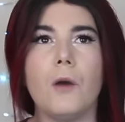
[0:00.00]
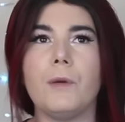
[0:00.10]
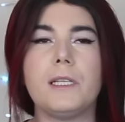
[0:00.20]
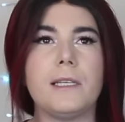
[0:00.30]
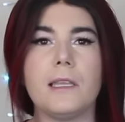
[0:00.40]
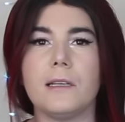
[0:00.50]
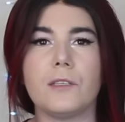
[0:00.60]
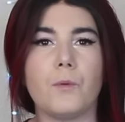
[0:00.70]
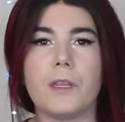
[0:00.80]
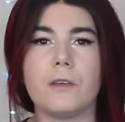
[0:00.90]
We see
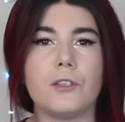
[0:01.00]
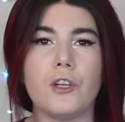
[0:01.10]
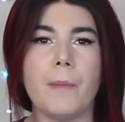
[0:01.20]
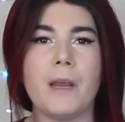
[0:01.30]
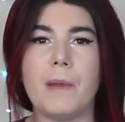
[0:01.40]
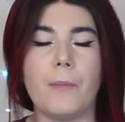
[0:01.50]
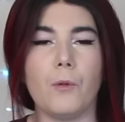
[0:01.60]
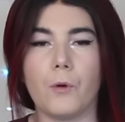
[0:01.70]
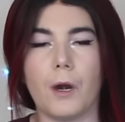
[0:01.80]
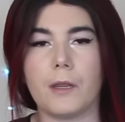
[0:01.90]
this with so many
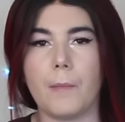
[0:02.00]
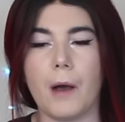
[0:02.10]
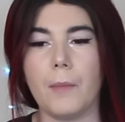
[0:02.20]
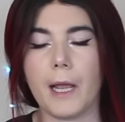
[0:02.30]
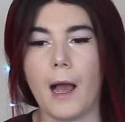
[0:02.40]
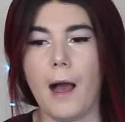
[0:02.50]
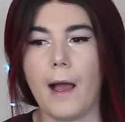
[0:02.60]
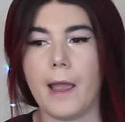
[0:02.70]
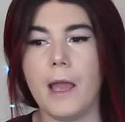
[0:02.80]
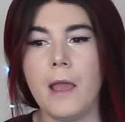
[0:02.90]
people who are in the public
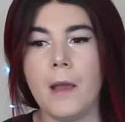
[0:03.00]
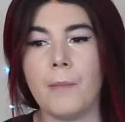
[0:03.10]
eye.